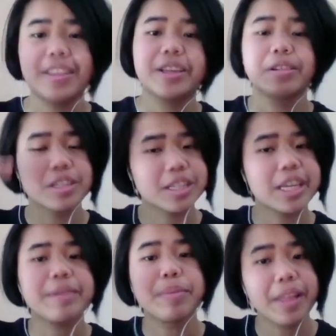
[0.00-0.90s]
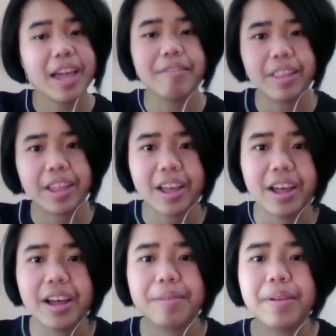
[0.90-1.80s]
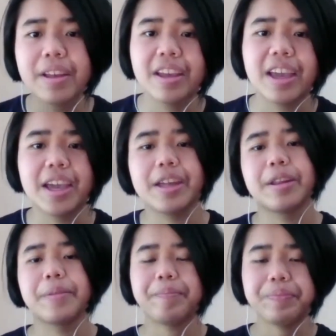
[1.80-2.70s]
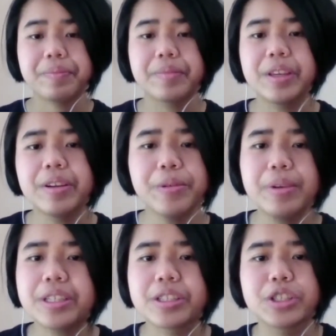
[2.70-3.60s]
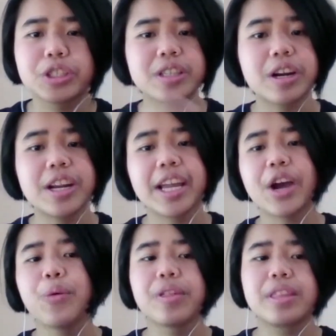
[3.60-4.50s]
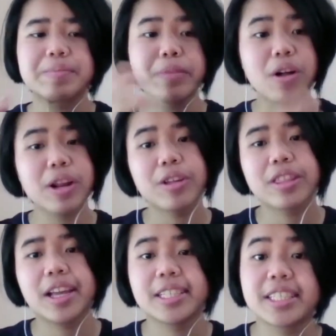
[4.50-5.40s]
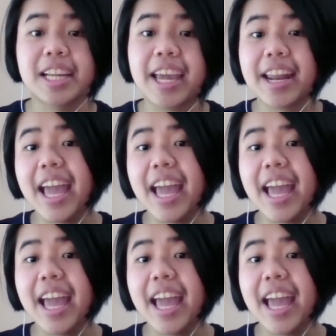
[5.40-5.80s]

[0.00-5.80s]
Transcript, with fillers: and then you just keep leveling up. And Hmm, you know, we're just starting out with small little things that they can